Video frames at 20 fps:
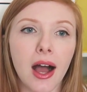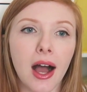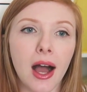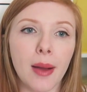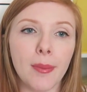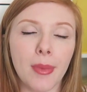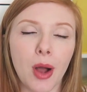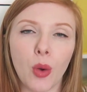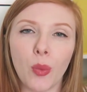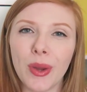
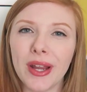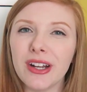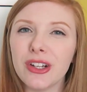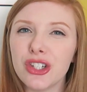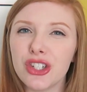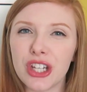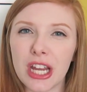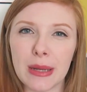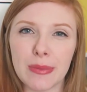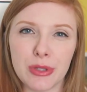um, a weird
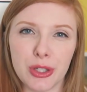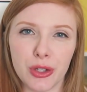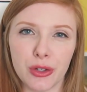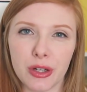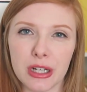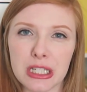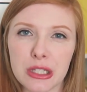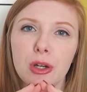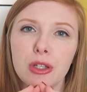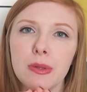shaped
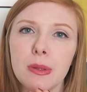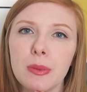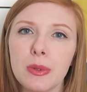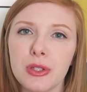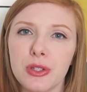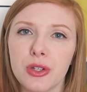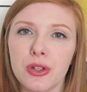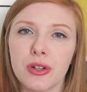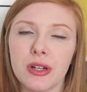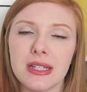uterus. Most
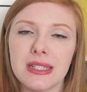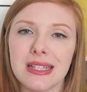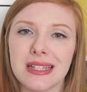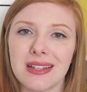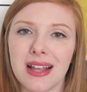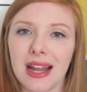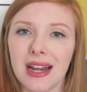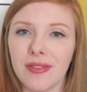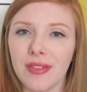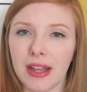people's uterus is
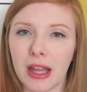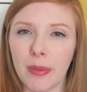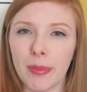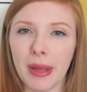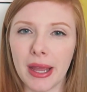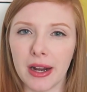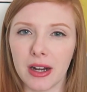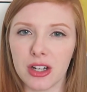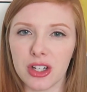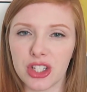kind of like a
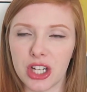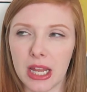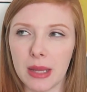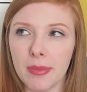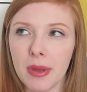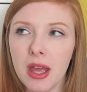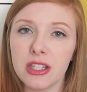pear shape.